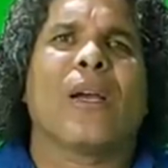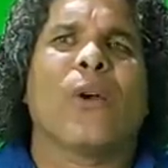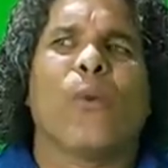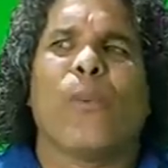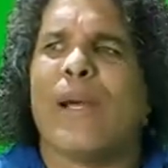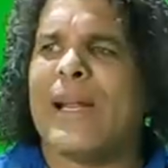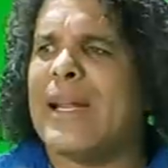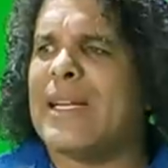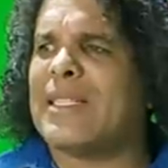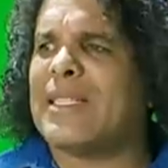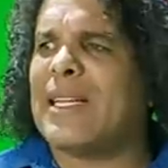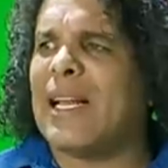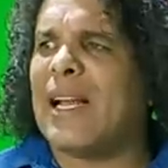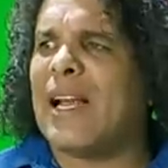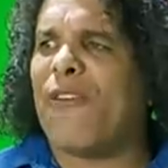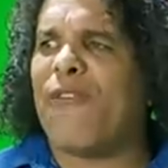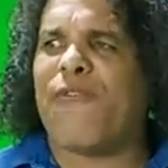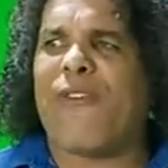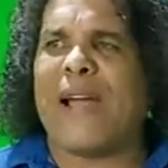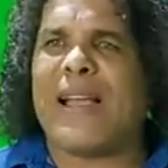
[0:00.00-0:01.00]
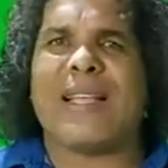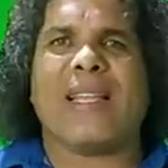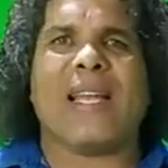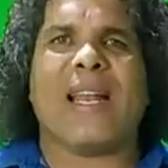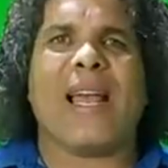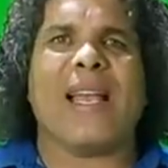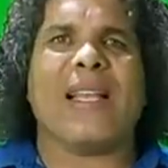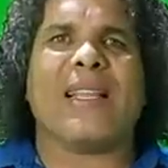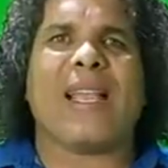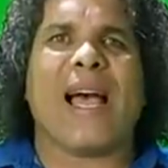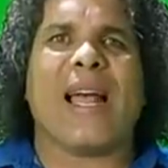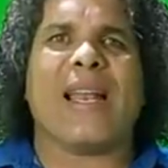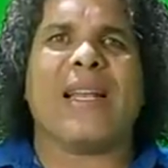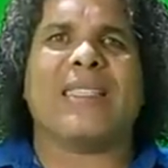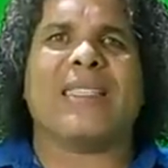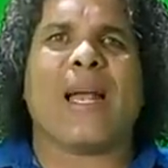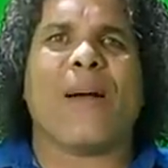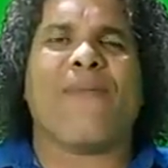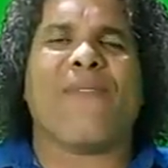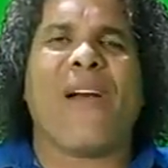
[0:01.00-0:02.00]
Wait, they still got fighting? I thought they
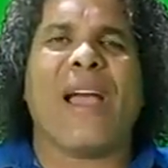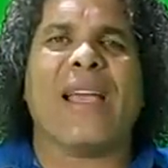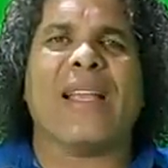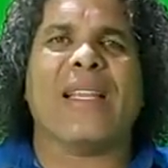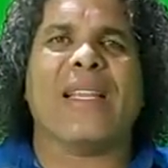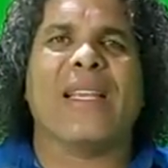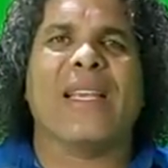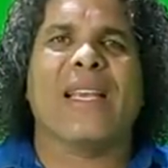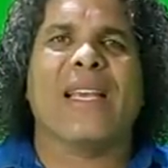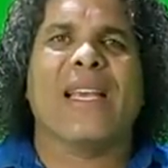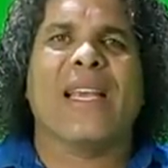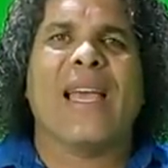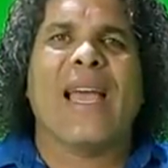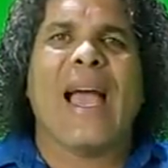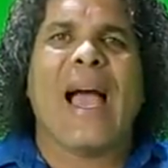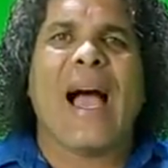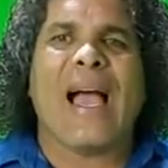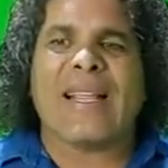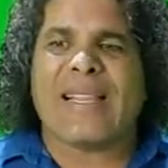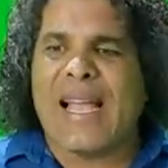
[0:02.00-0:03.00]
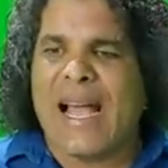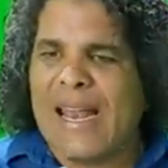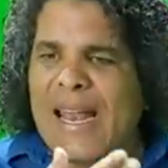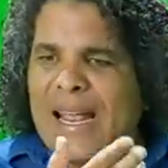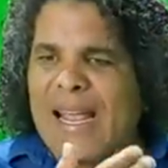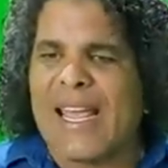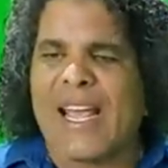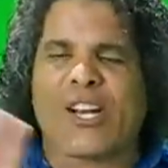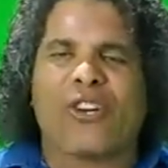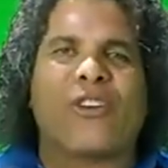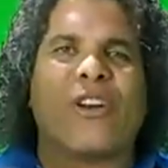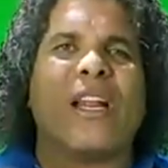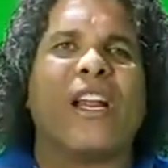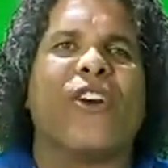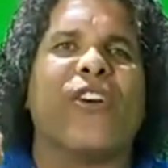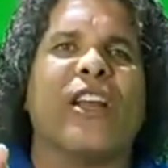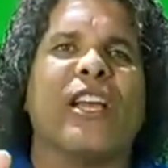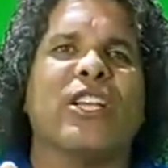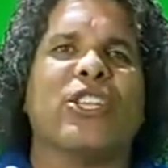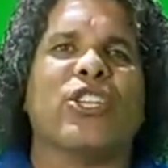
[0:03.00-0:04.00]
stopped fight. I thought they get rid of
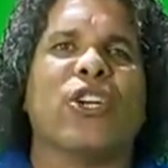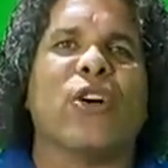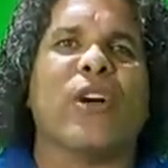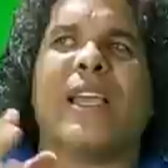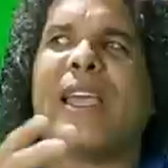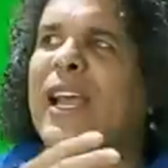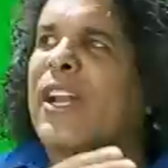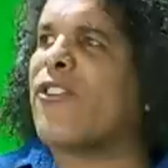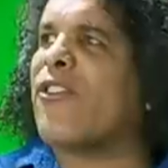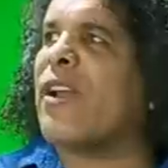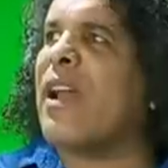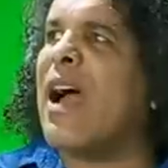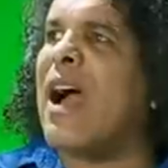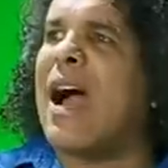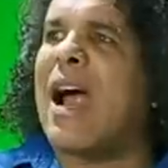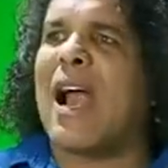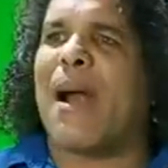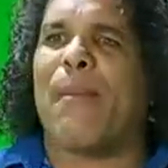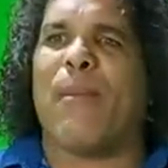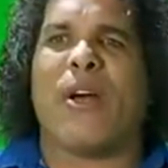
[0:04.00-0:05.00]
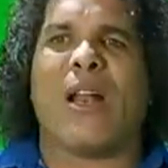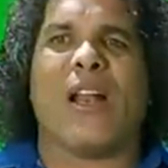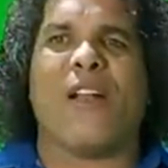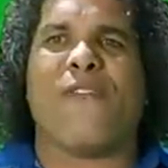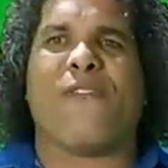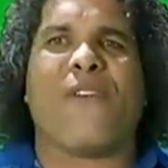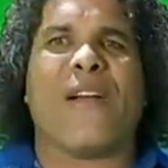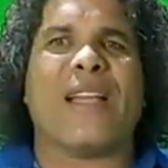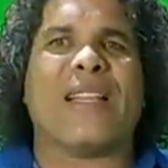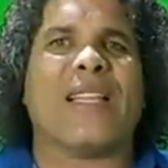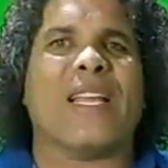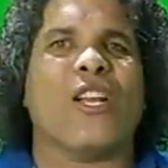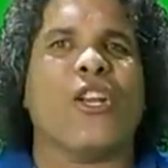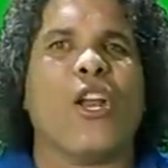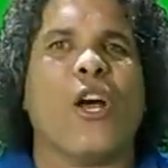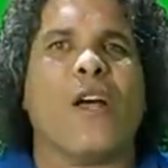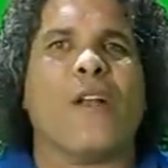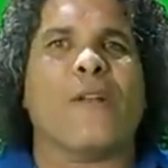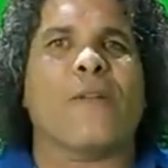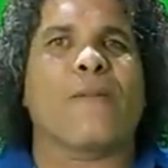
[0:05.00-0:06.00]
Granger, get rid of Harmon, and the fighting
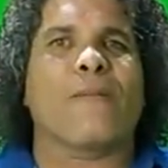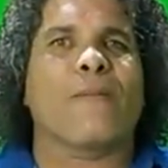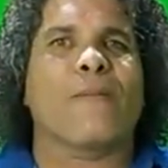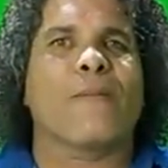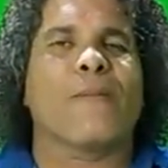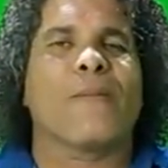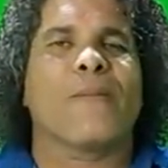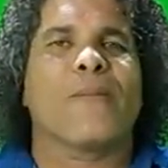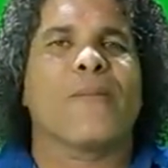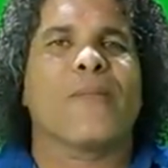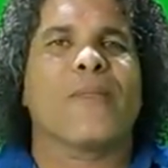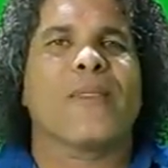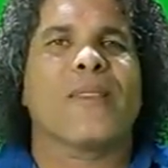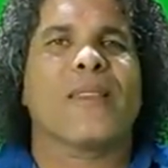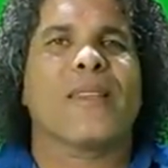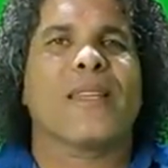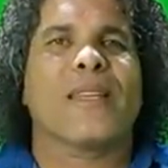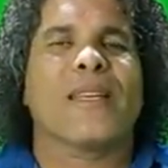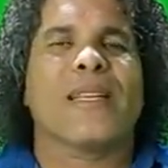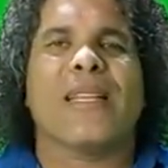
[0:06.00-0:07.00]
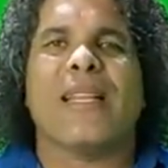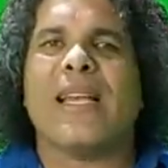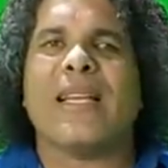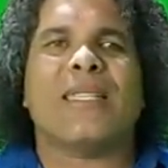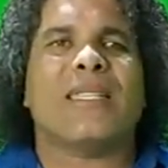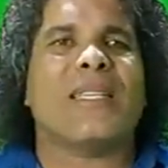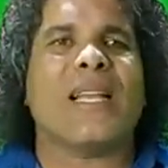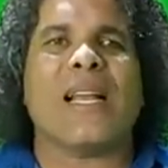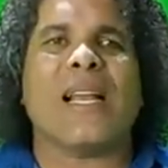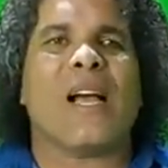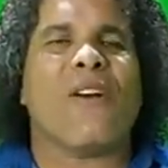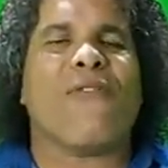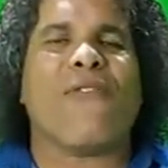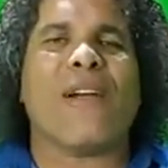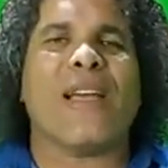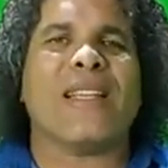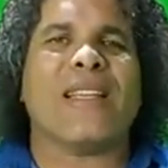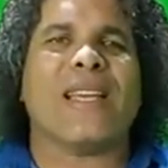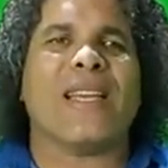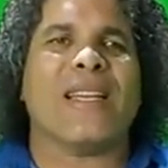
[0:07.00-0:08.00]
done. They still got
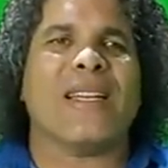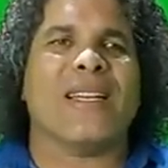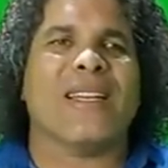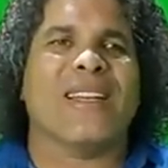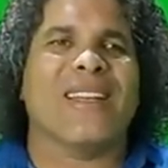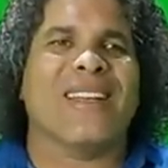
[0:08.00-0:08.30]
fighting.